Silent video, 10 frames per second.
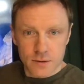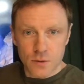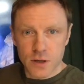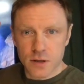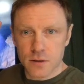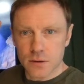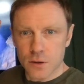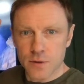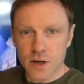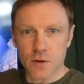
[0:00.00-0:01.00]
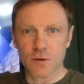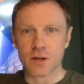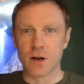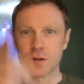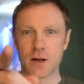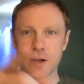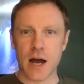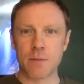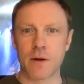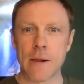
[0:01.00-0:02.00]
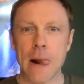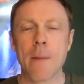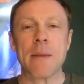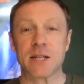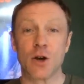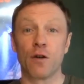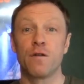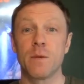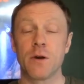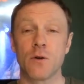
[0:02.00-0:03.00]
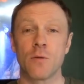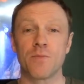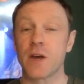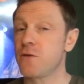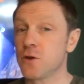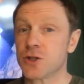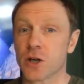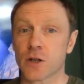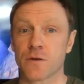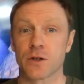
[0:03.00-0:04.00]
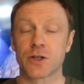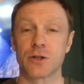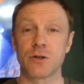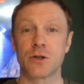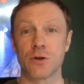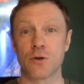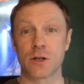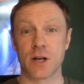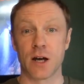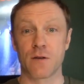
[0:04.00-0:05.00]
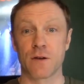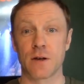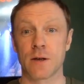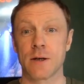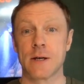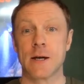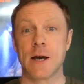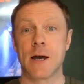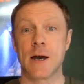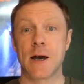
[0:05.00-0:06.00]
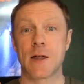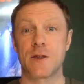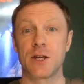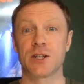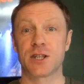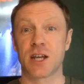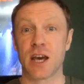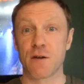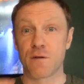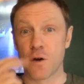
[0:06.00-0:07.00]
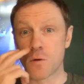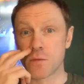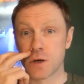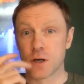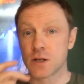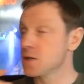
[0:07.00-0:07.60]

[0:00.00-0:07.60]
You can't read that on that camera. Basically, on Vimeo, if you search for Sunto Diving 360 Cave Film, so